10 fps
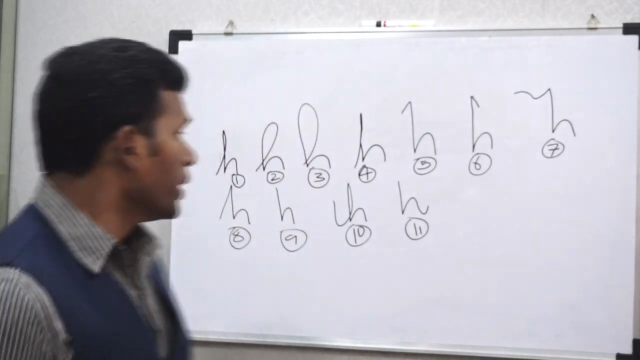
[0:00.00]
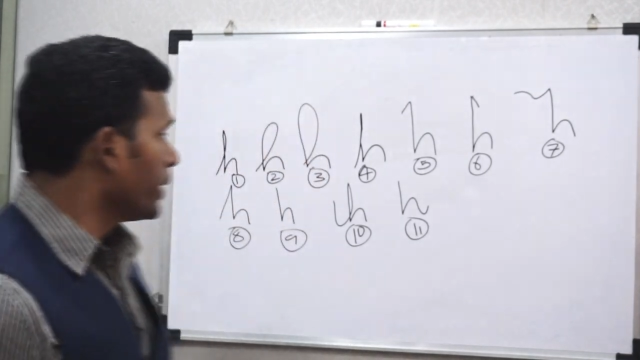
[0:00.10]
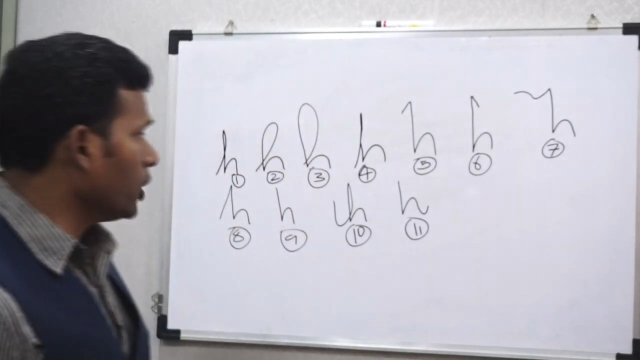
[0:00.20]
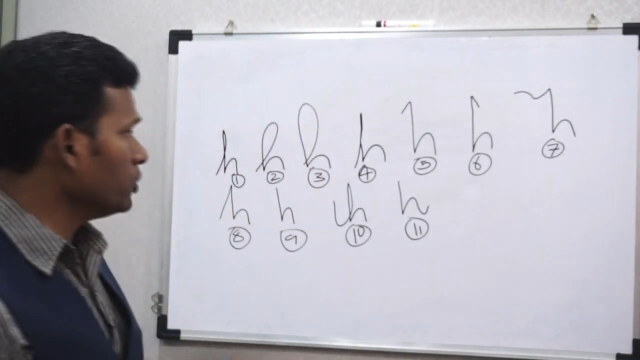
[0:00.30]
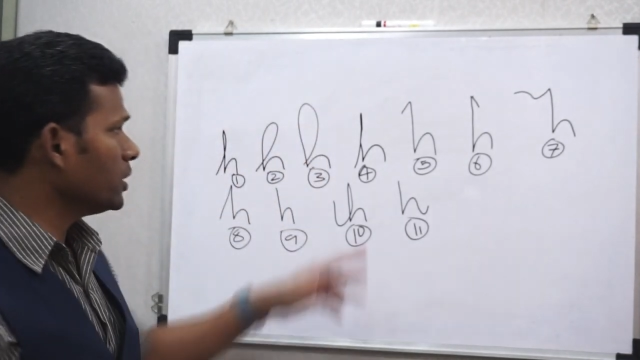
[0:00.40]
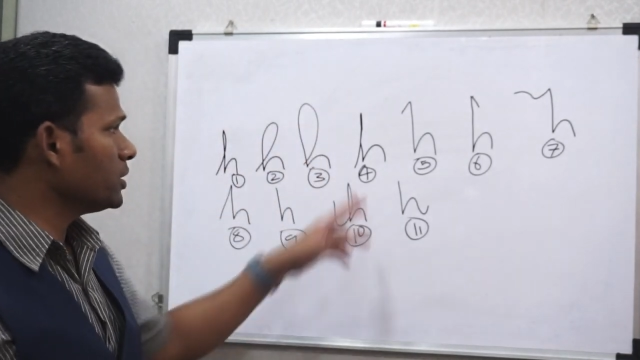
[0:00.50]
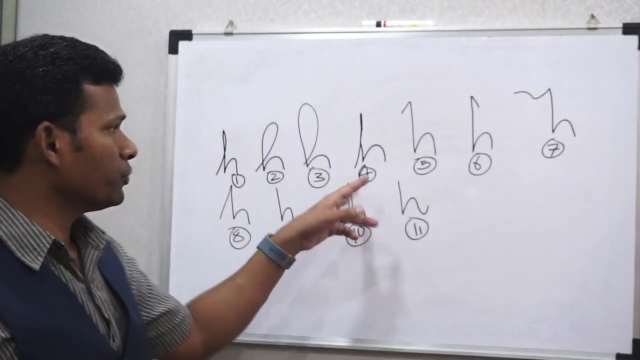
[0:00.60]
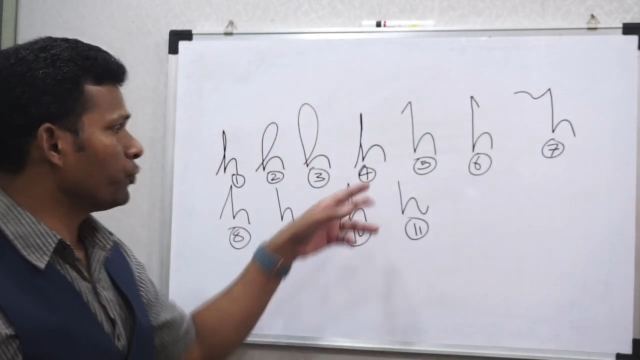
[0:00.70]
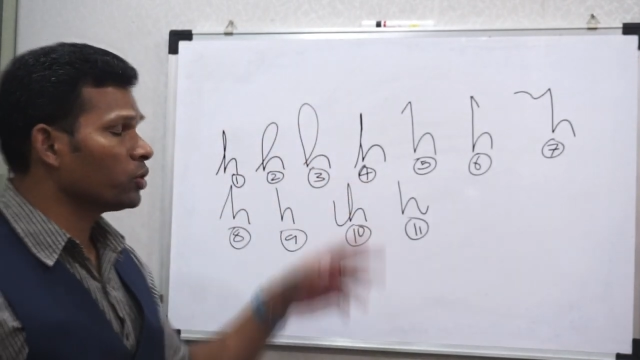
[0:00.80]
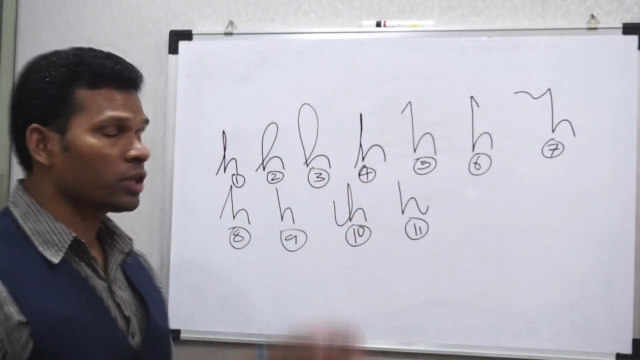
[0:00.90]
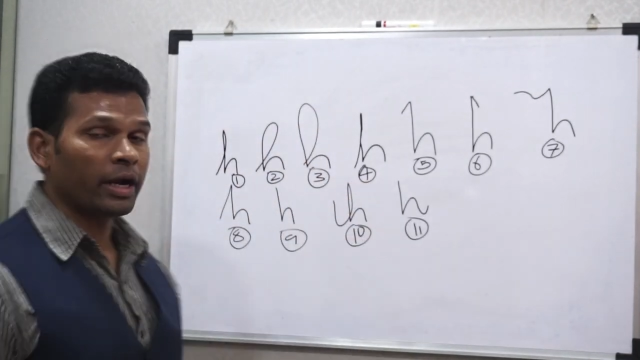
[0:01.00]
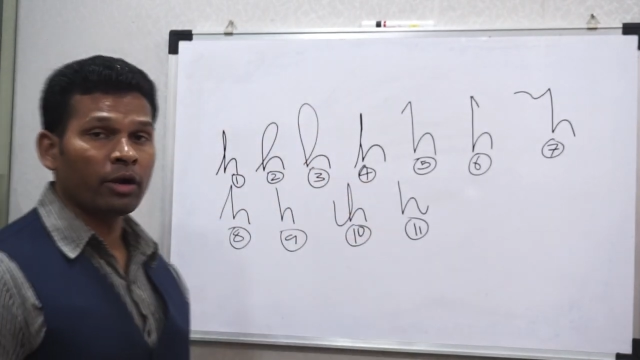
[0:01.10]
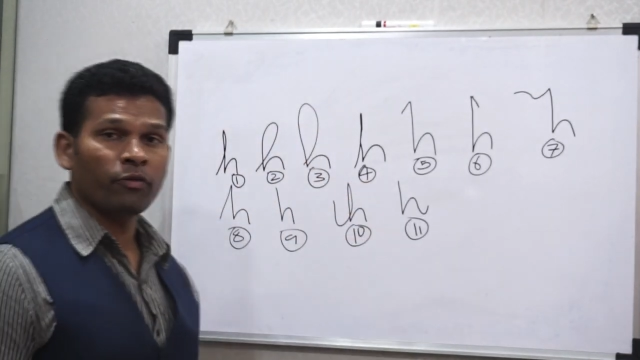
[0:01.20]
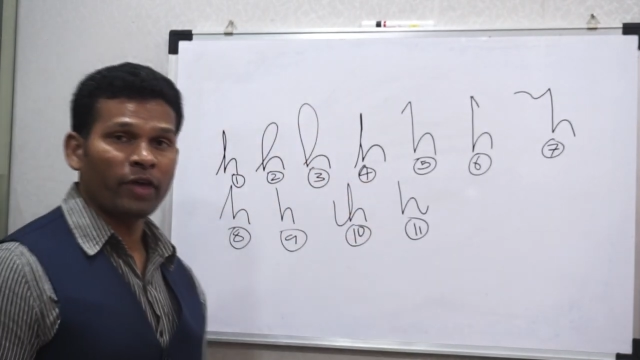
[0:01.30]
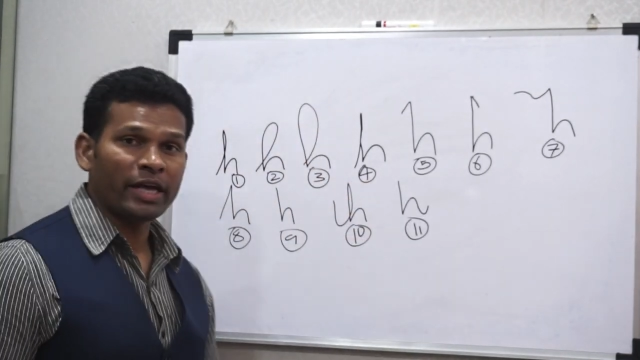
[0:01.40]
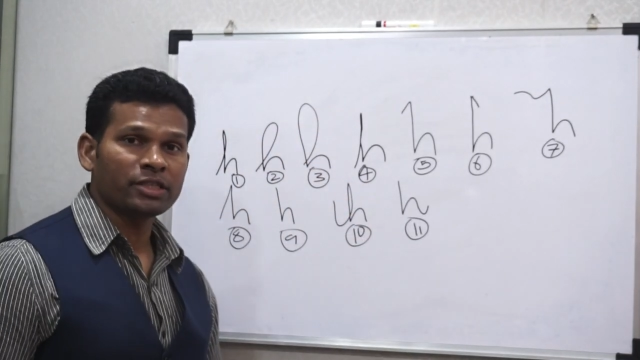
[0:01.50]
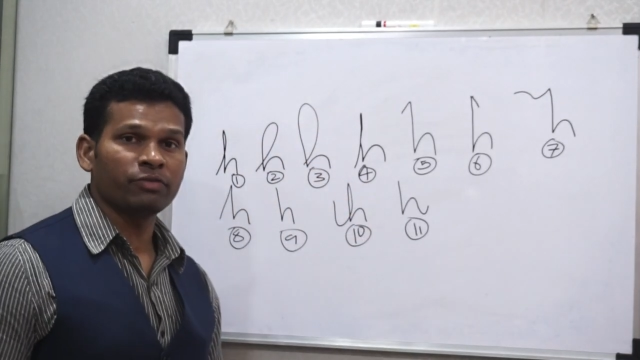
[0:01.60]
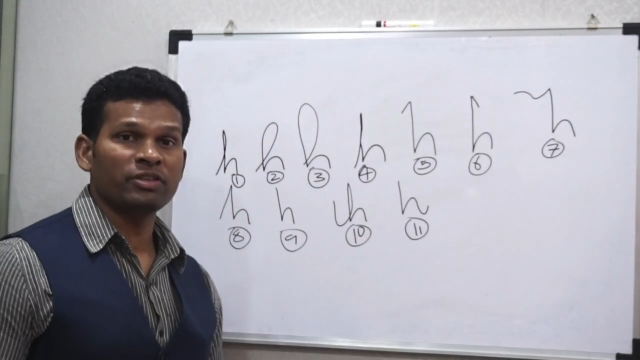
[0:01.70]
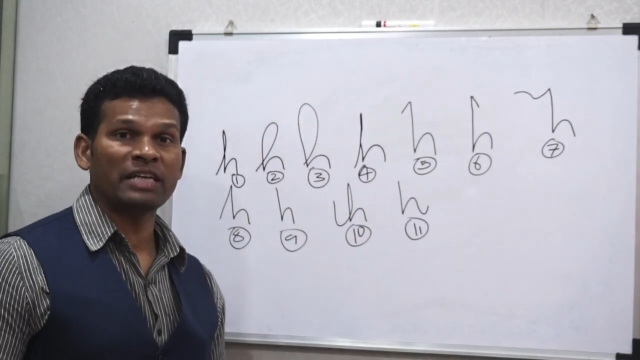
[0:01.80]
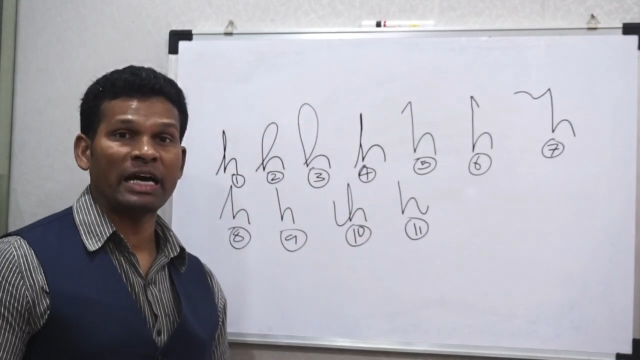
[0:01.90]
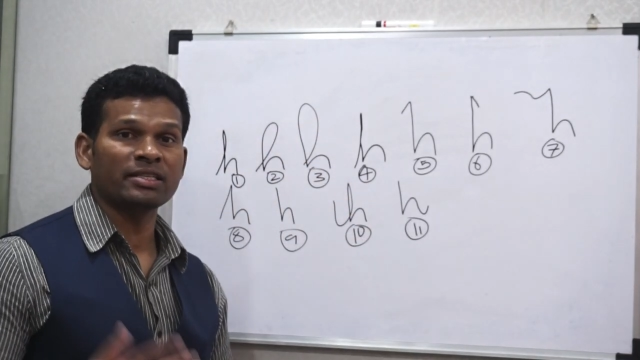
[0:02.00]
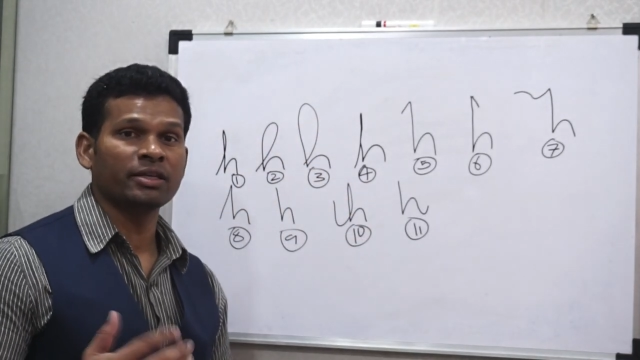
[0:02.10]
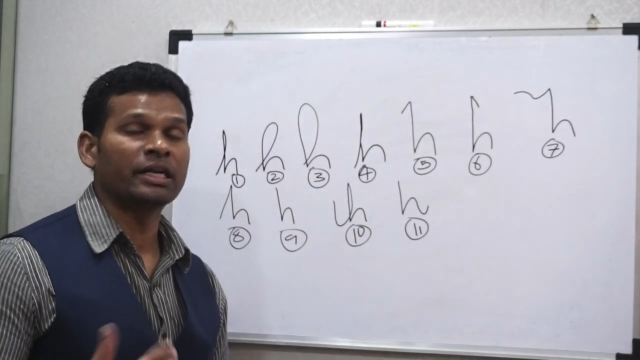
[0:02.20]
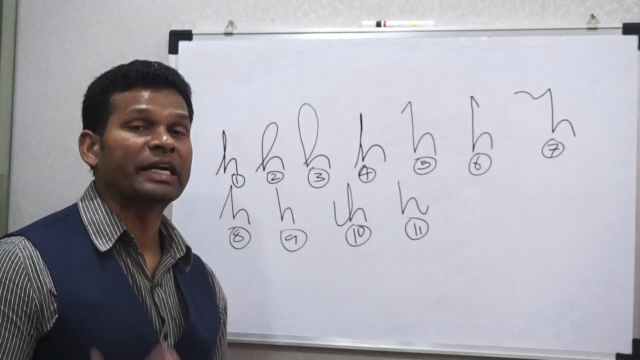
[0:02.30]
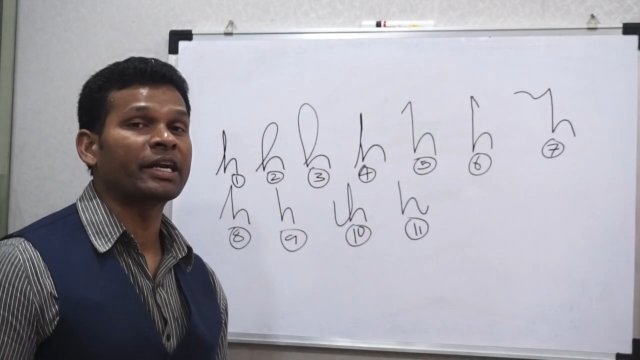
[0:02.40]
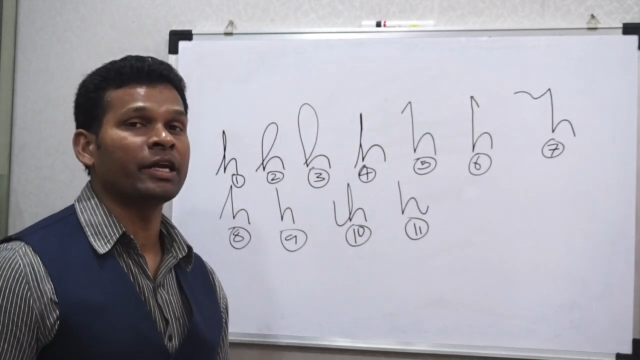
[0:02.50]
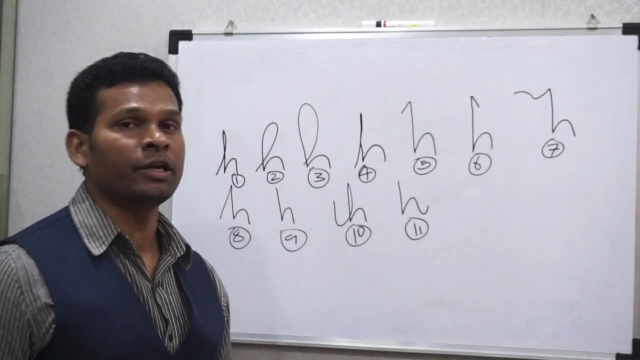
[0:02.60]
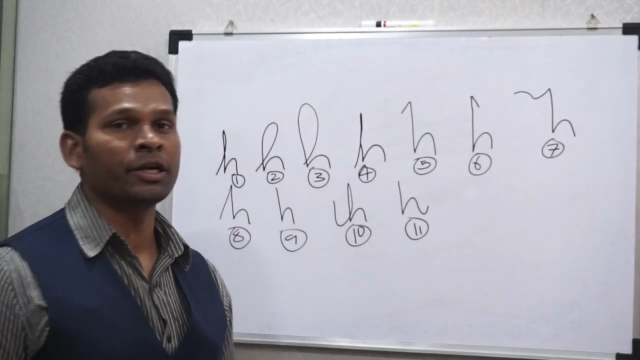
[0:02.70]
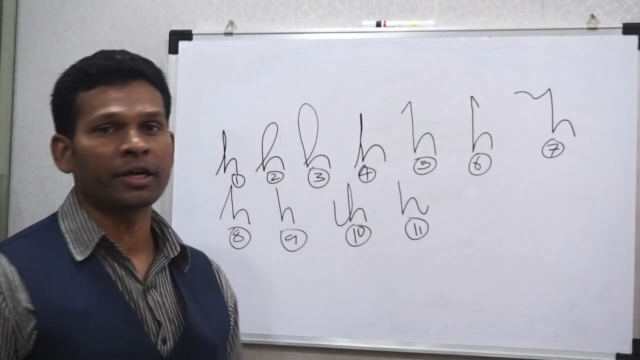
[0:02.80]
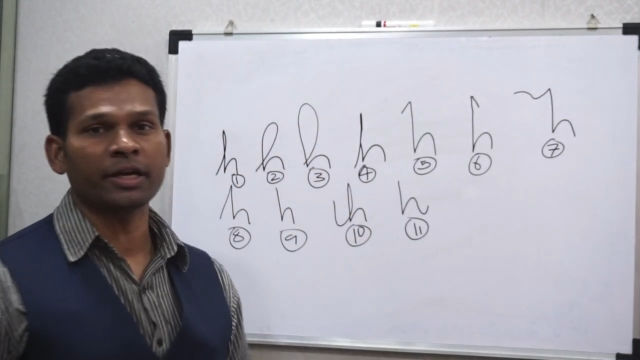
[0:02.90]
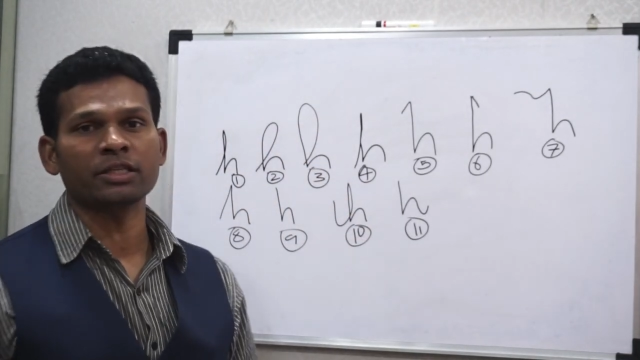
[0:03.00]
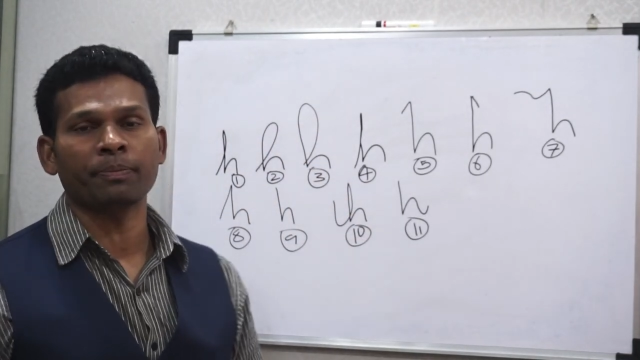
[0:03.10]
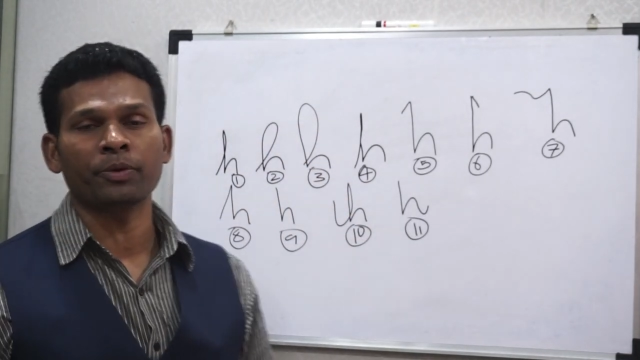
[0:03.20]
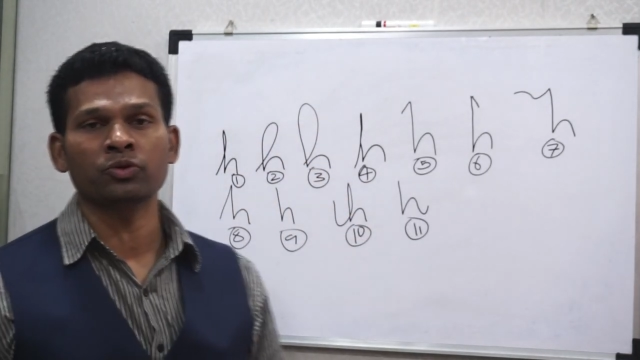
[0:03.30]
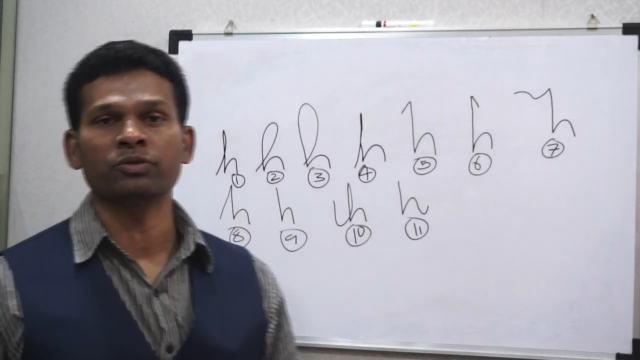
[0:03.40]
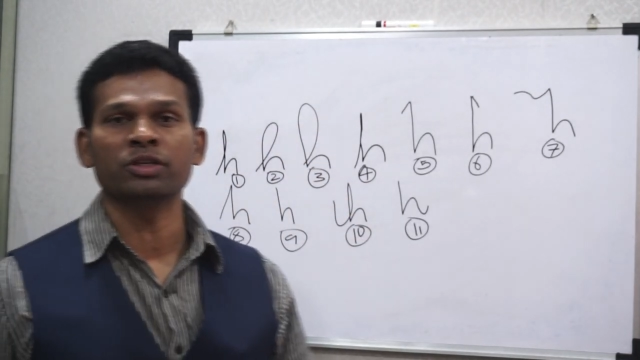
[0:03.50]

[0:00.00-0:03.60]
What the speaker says: Now there is a fourth kind of H which has a retraced upper zone.